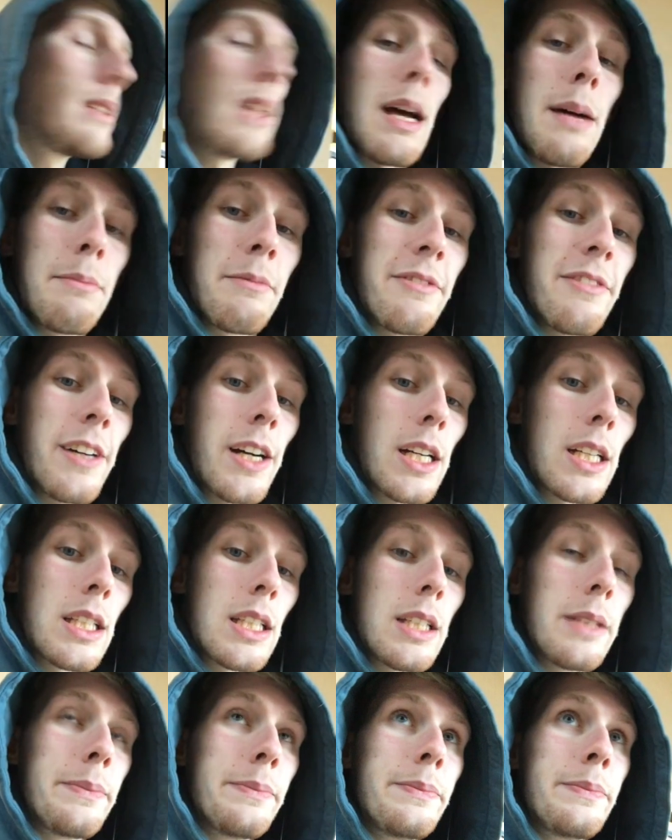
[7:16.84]
I'm
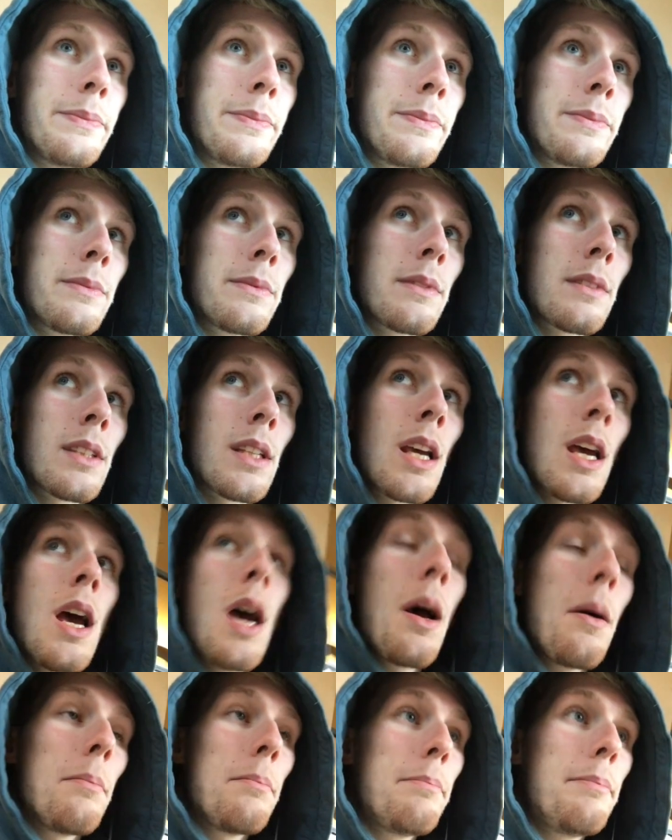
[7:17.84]
fucked.
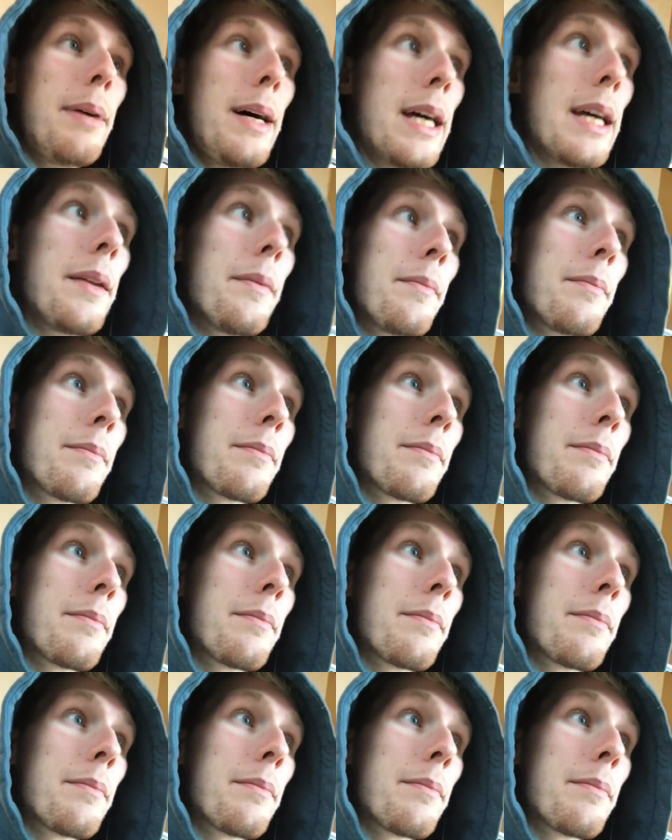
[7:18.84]
But